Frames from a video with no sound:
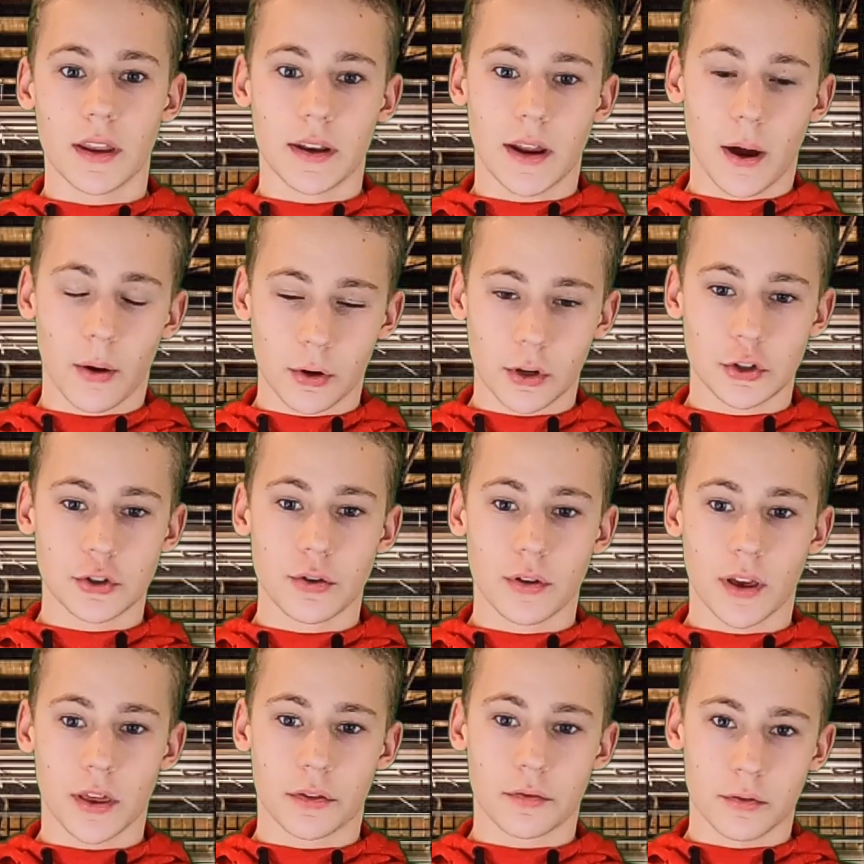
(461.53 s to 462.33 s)
and now it is
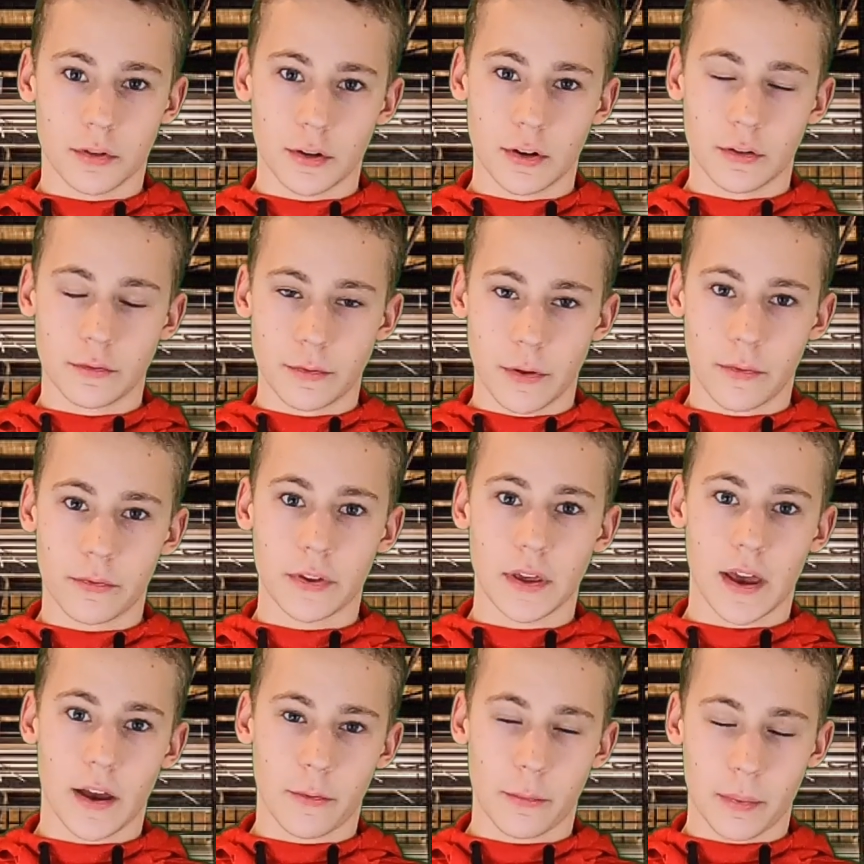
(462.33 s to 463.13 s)
shooting at
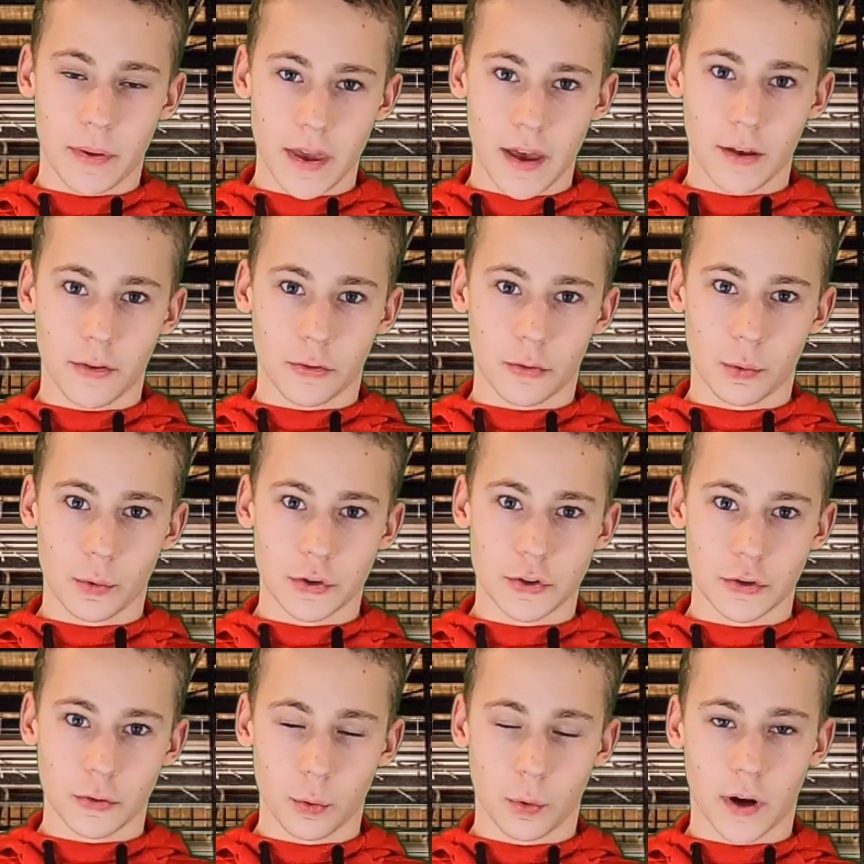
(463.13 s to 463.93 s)
350 FPS,
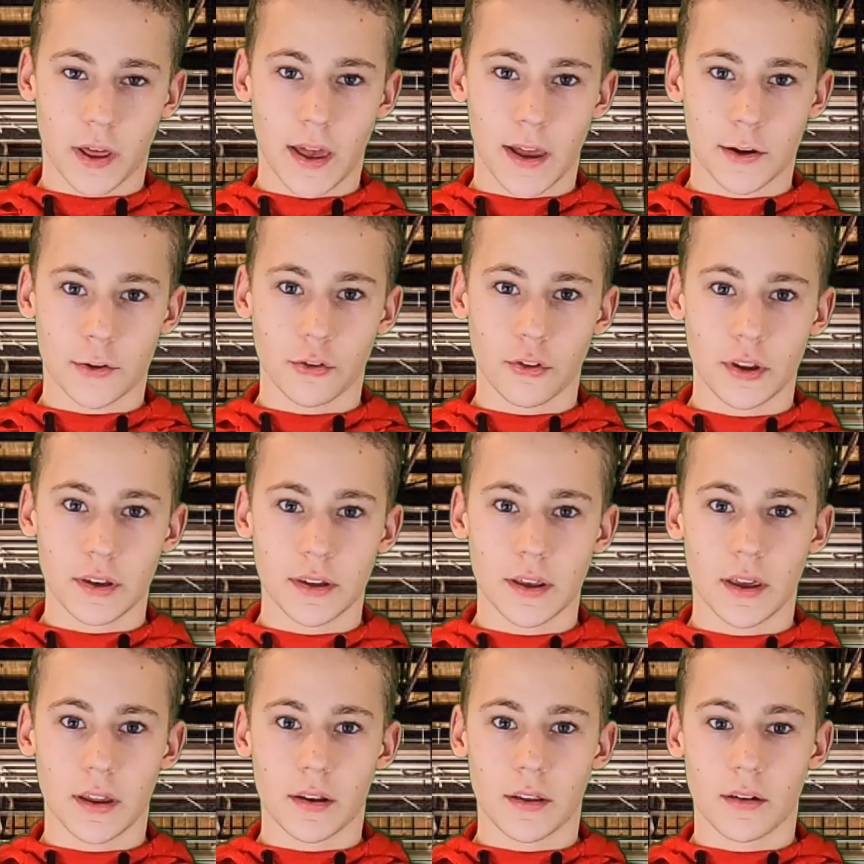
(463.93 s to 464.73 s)
which is what I actually
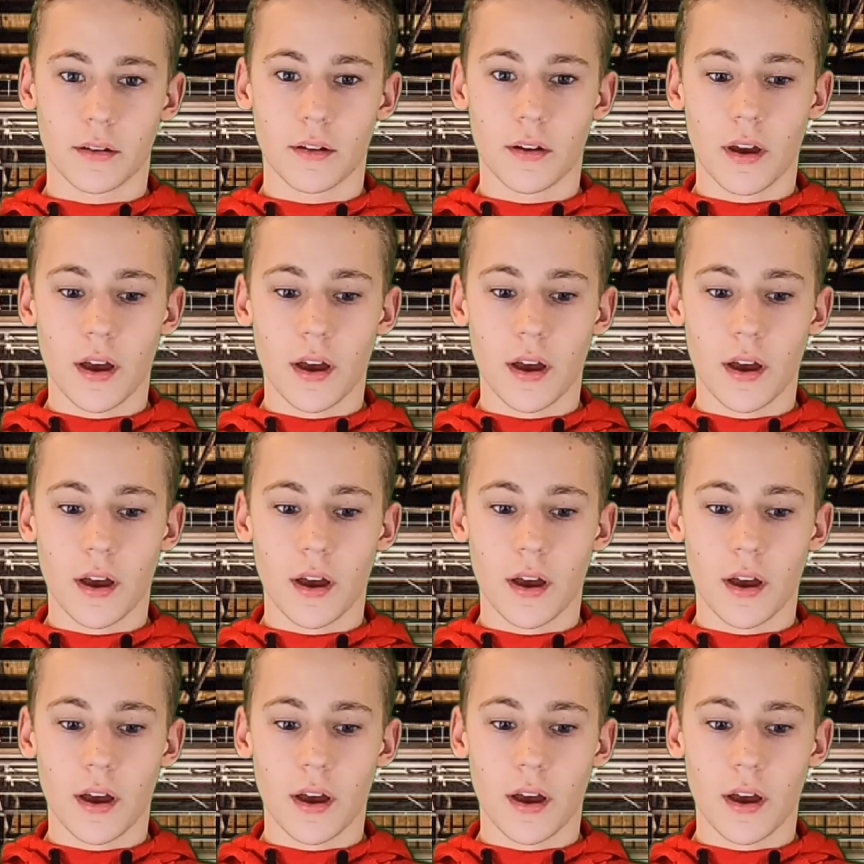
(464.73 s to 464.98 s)
did.